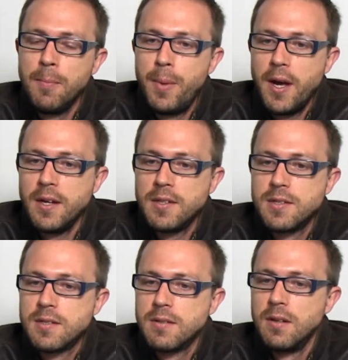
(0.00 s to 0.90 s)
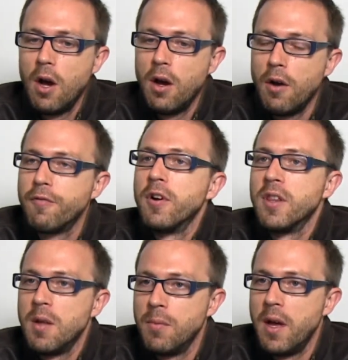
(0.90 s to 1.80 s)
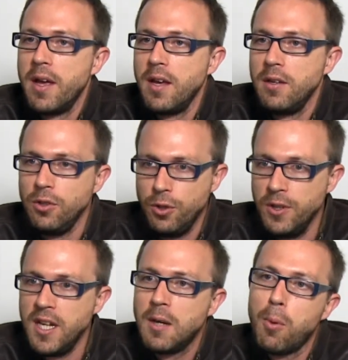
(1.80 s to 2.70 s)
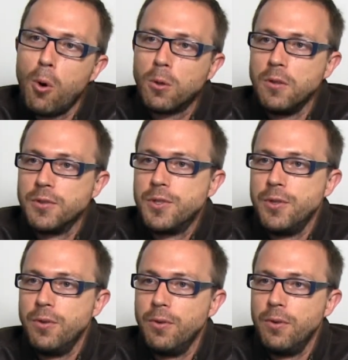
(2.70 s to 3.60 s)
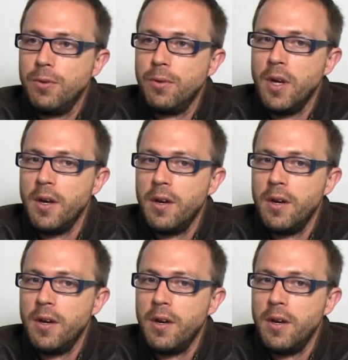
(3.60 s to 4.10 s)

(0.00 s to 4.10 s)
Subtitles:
but offering them a unique portal to